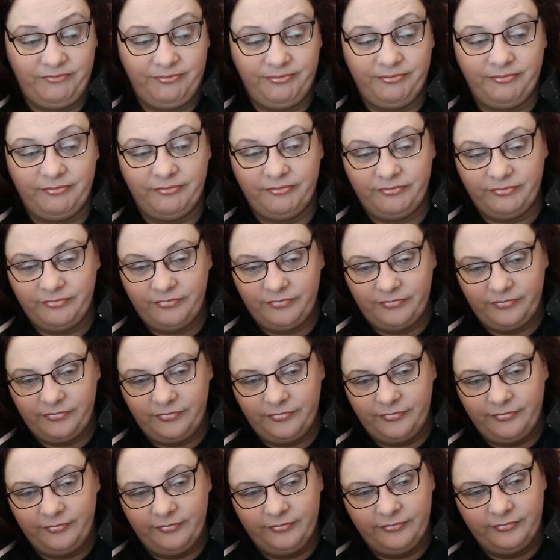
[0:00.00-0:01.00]

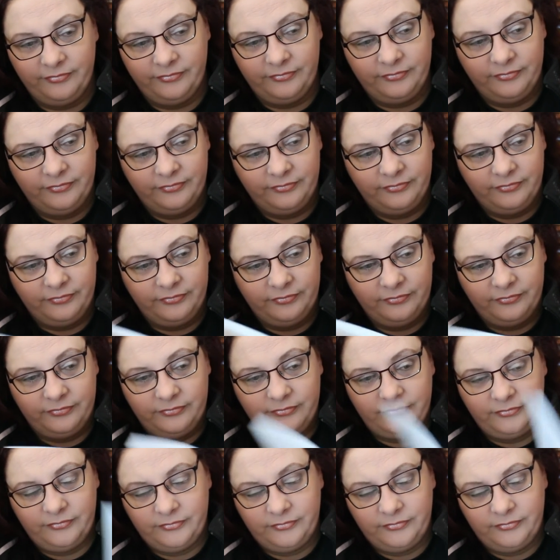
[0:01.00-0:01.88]
No one is speaking in this clip.